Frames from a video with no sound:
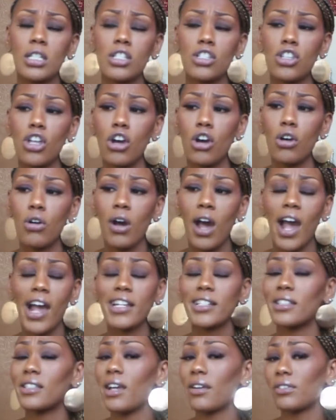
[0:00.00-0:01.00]
So
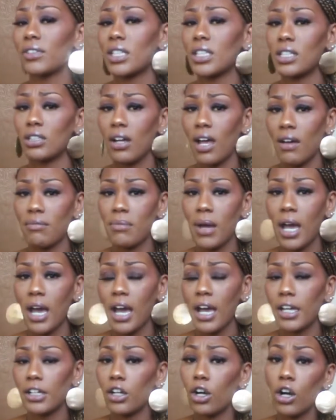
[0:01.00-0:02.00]
I definitely still have my
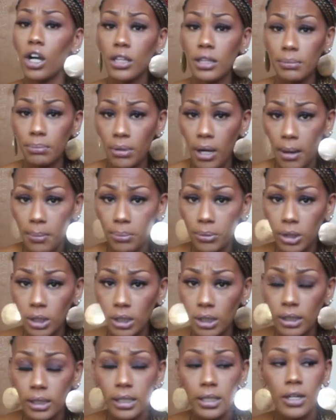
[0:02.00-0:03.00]
eye on the
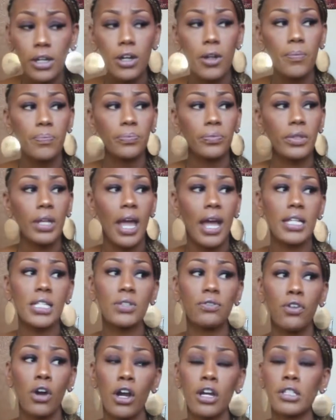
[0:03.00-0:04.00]
property
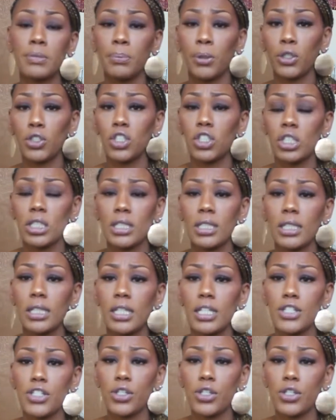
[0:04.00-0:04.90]
as far as purchasing it.